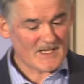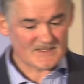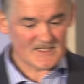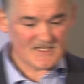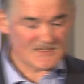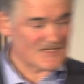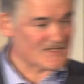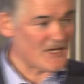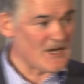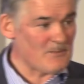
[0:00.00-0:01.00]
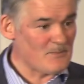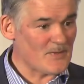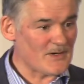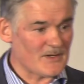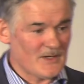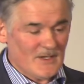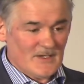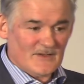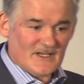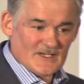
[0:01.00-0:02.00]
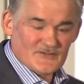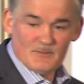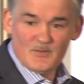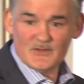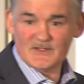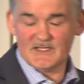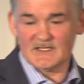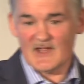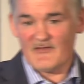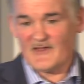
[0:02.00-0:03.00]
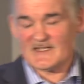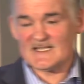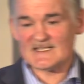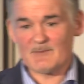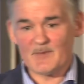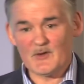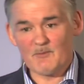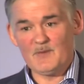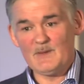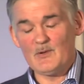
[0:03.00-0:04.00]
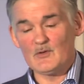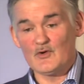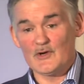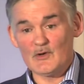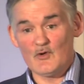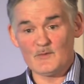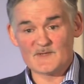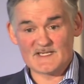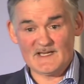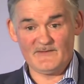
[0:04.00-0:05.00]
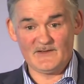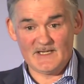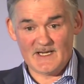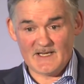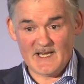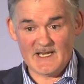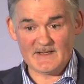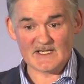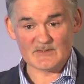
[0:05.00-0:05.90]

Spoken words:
is this isn't just a number that gets reported. This is about people going home safely at night.